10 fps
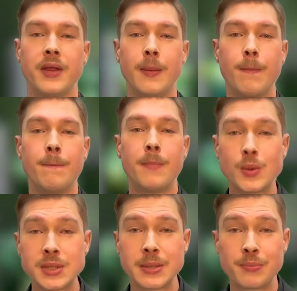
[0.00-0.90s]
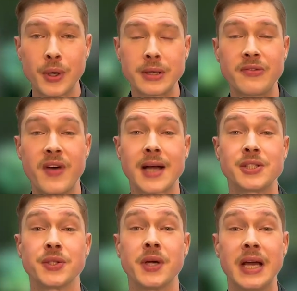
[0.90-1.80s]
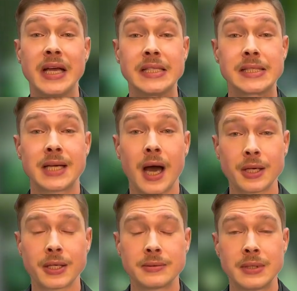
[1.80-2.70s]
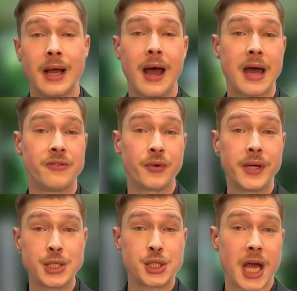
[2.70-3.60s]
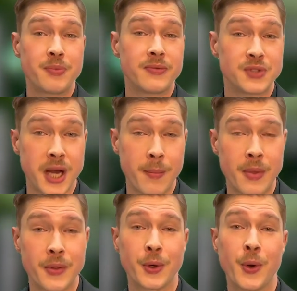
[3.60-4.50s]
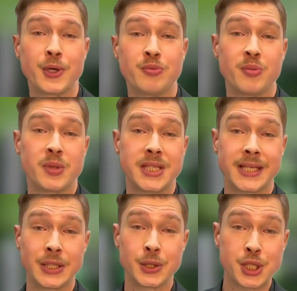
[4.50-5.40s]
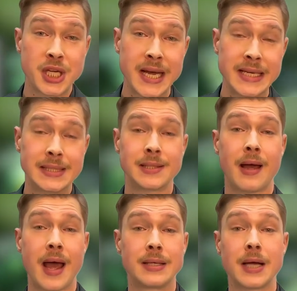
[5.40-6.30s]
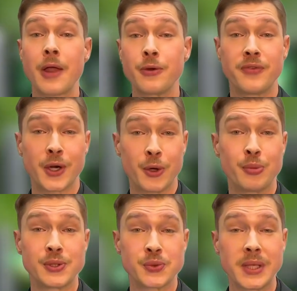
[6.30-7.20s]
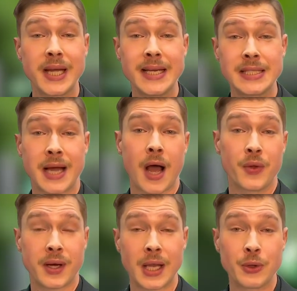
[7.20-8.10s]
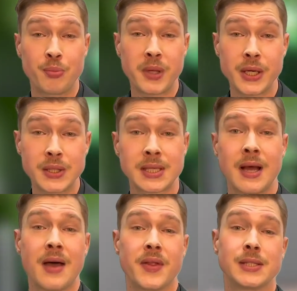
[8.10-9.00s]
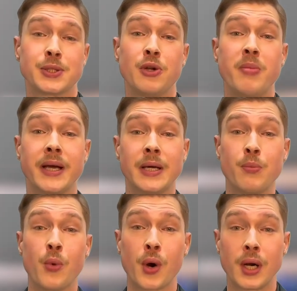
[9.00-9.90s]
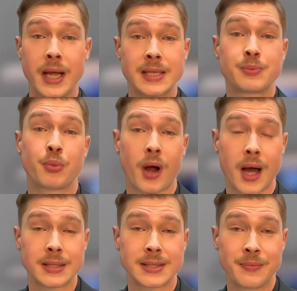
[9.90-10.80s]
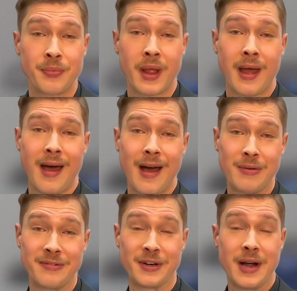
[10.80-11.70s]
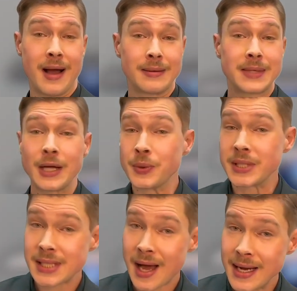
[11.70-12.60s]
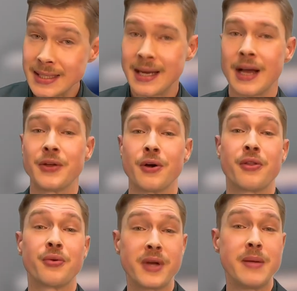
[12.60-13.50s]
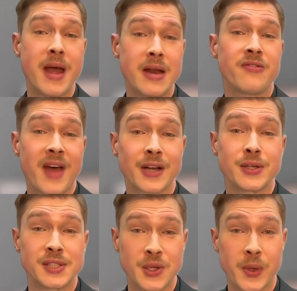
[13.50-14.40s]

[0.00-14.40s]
The most important factor is color, and for each type of gem, there are going to be particular shades and other variables relating to how the color appears that is going to make it more or less prized. However, color aside, there are three main factors